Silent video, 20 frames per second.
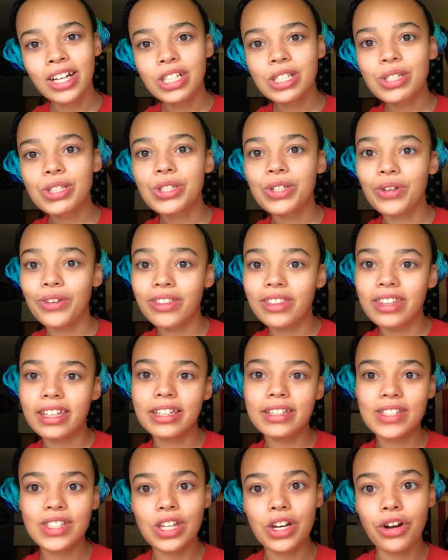certain
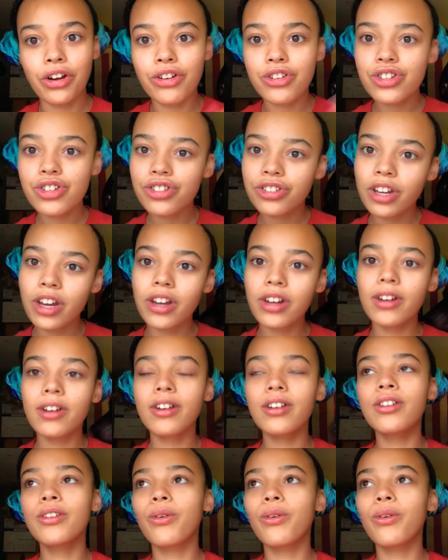things that are shared